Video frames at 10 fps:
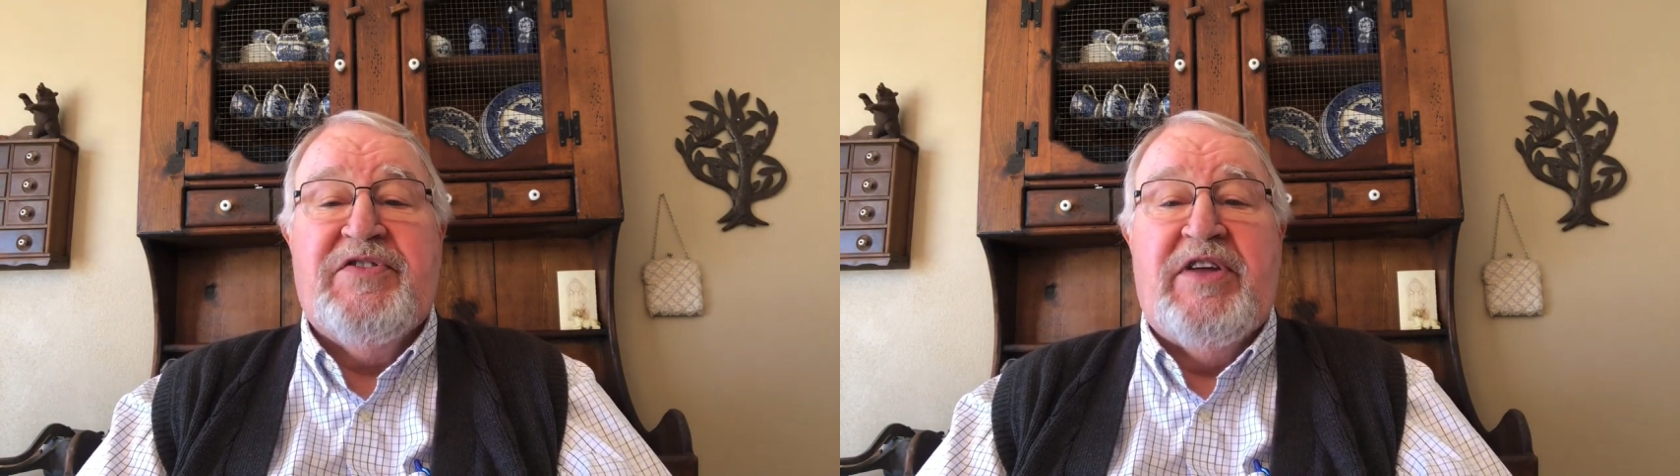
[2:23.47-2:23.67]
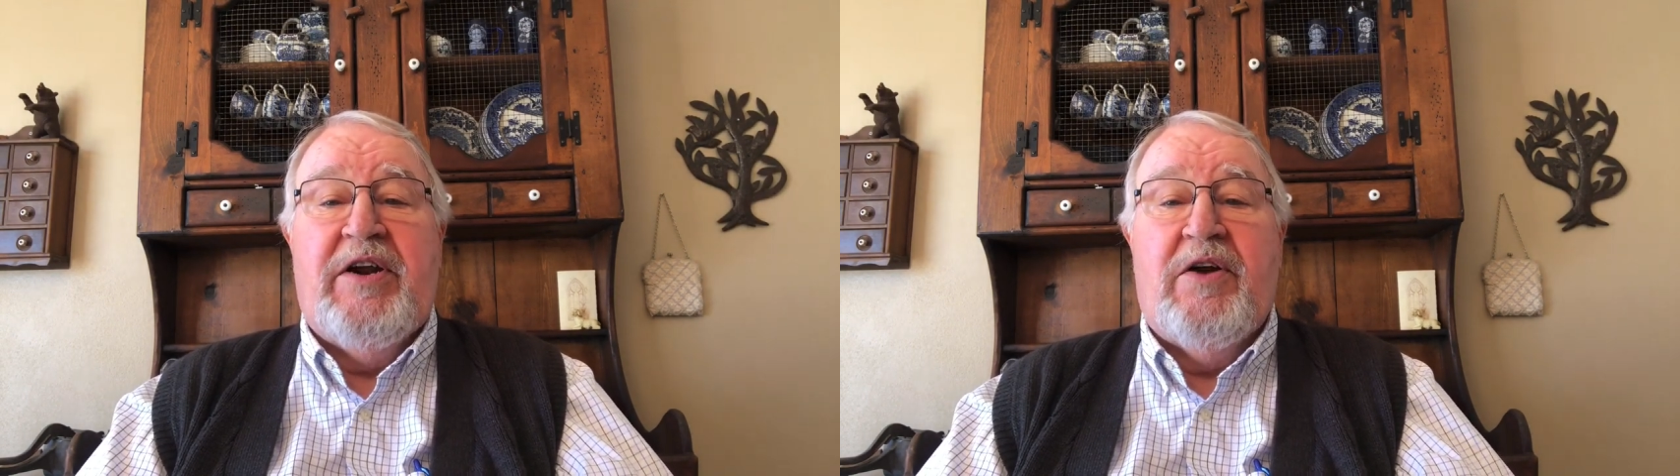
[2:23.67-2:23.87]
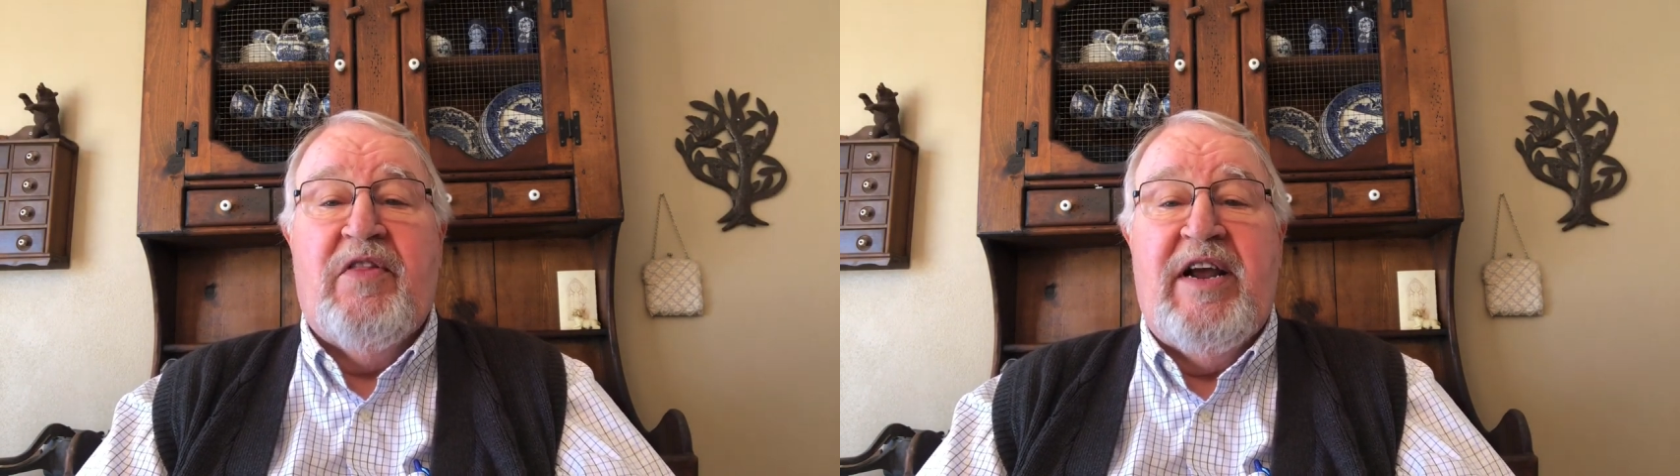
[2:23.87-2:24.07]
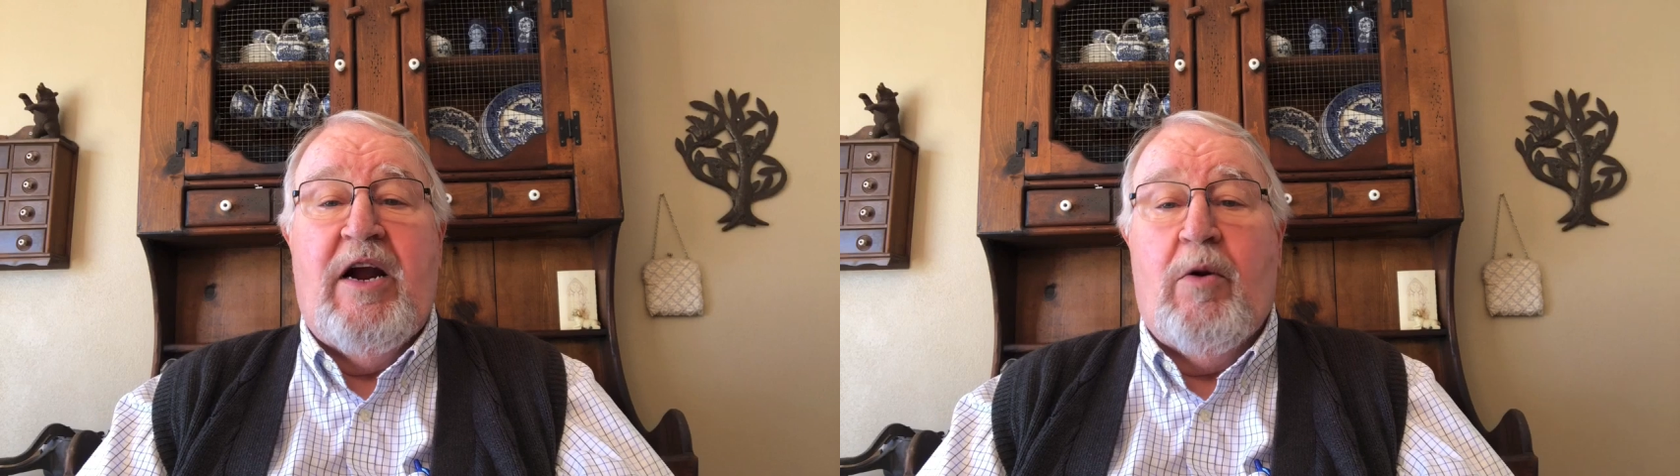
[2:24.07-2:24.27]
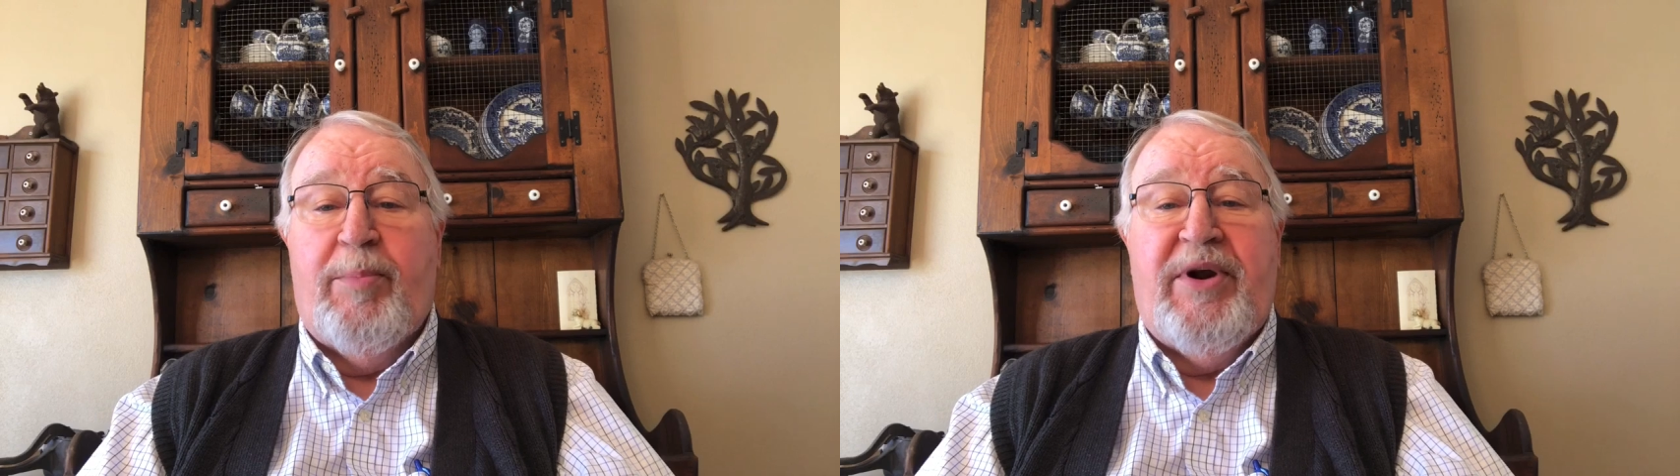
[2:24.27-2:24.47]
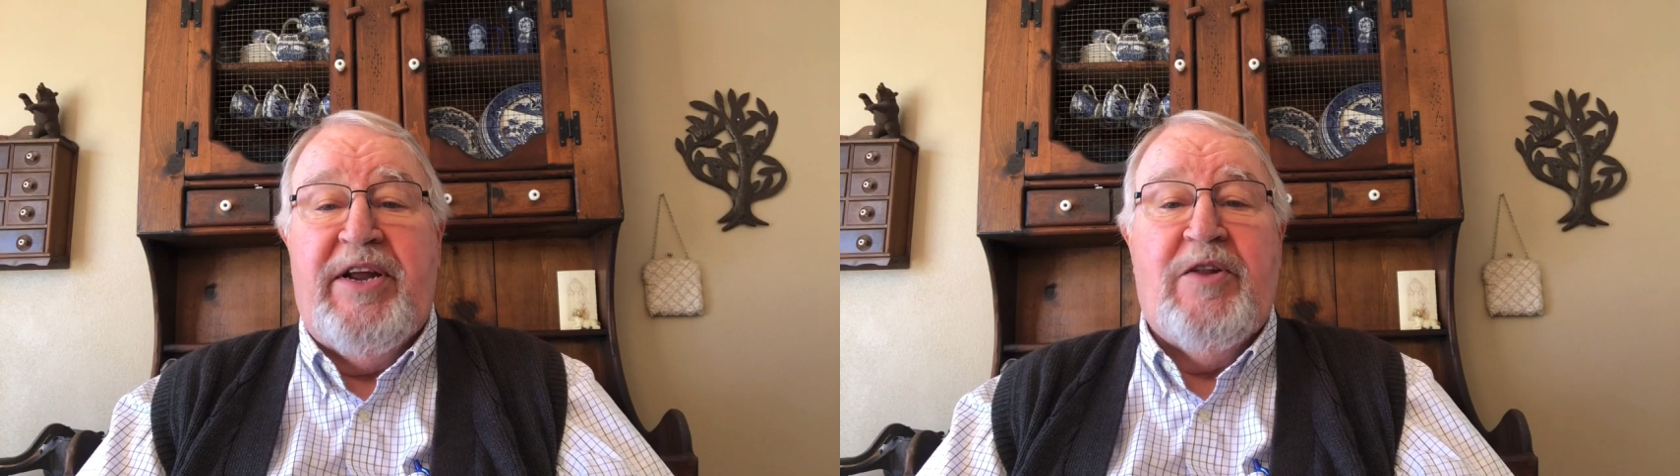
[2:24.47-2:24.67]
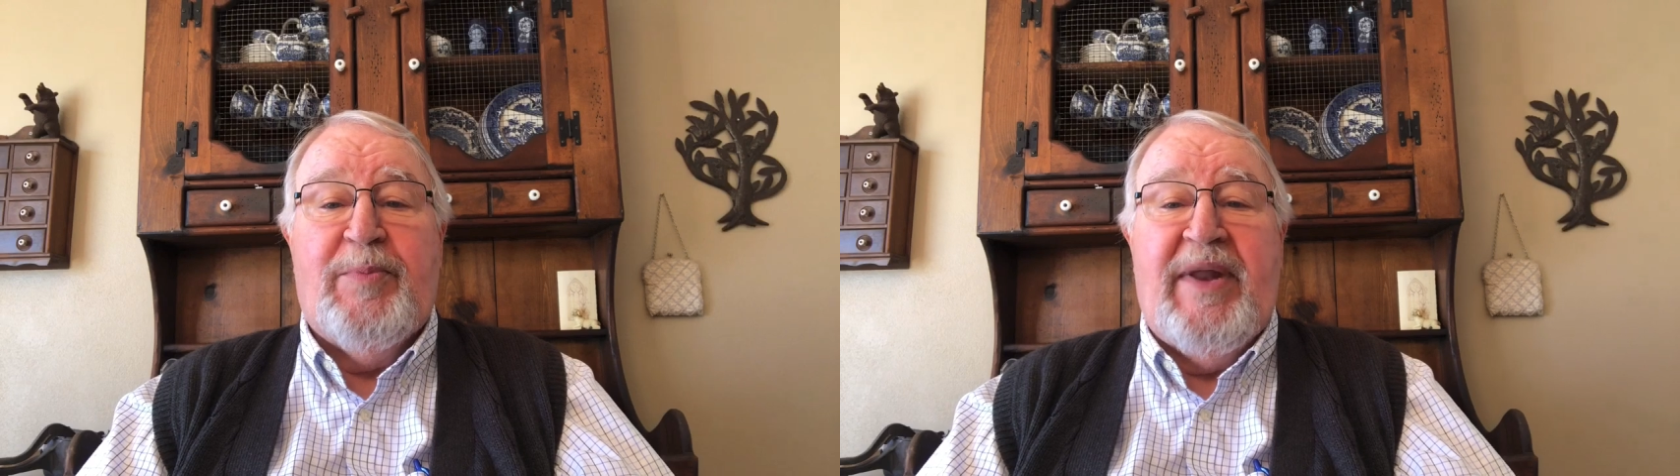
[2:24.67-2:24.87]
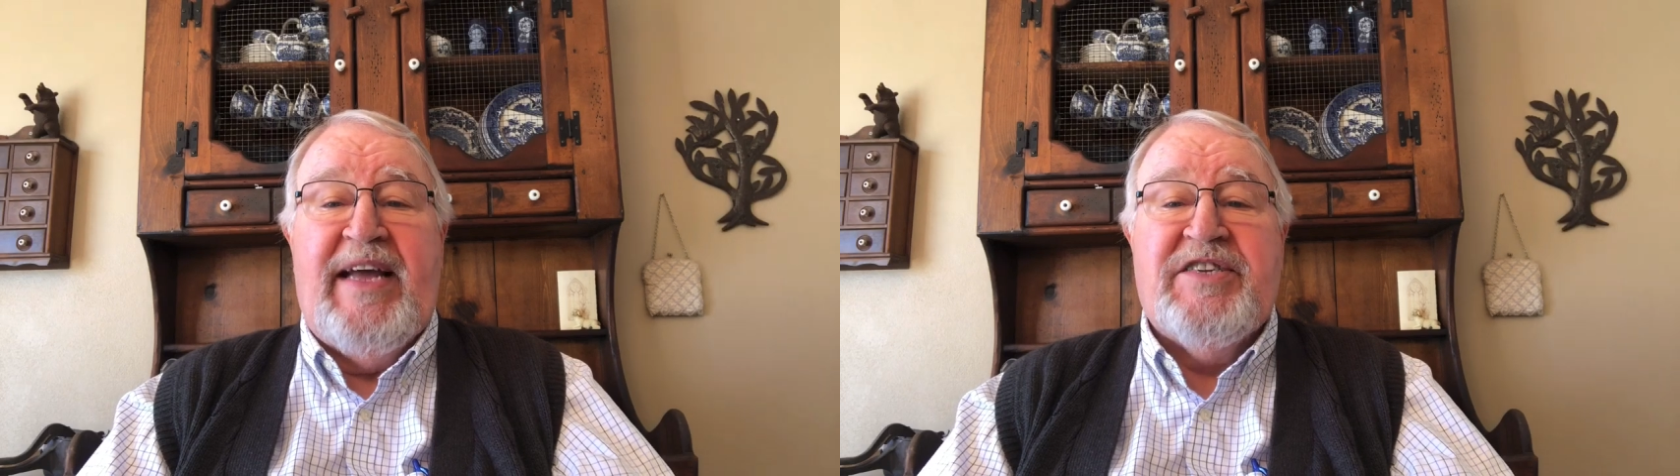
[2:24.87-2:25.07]
that are there, perennial
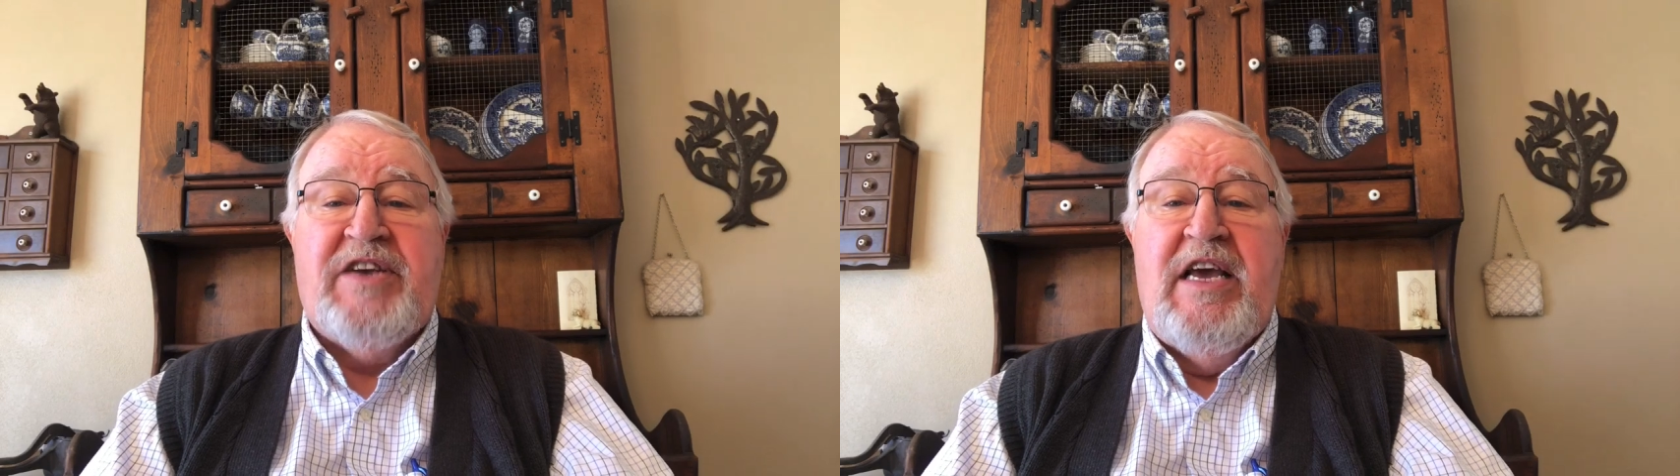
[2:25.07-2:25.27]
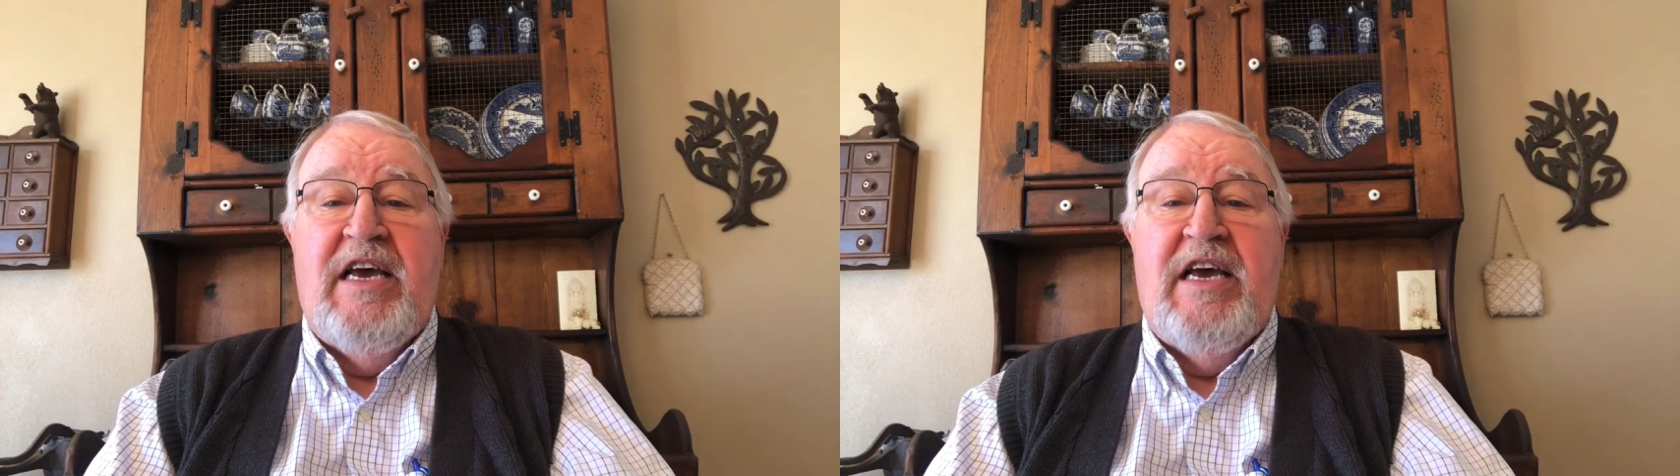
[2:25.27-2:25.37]
plants